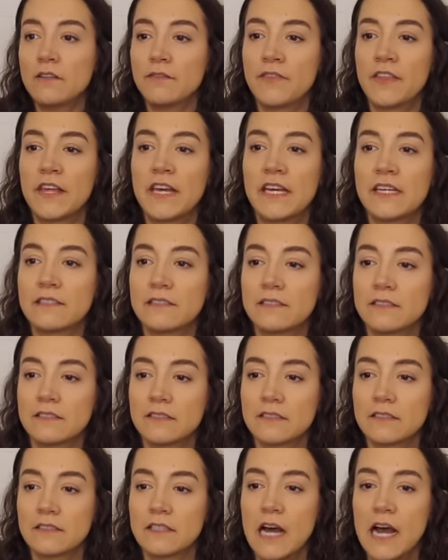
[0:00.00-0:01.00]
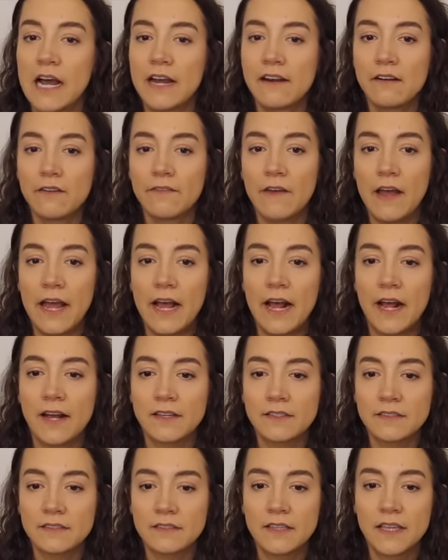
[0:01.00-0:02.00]
of this kind of
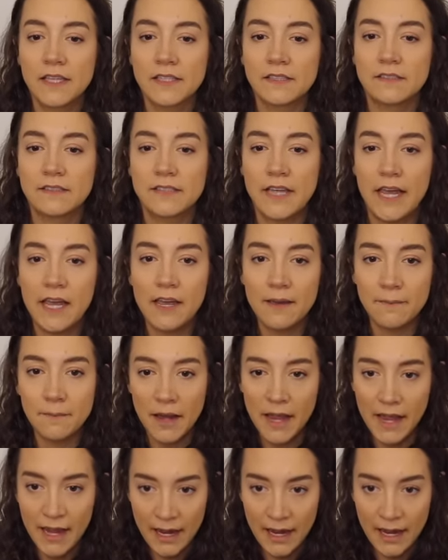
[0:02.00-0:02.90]
has the same